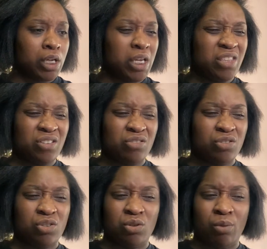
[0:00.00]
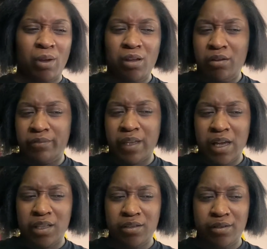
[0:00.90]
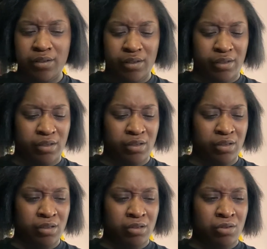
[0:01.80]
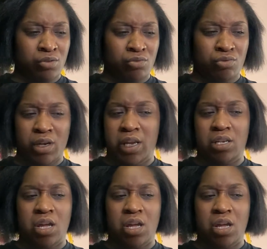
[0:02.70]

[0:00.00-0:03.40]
either $12 or $8.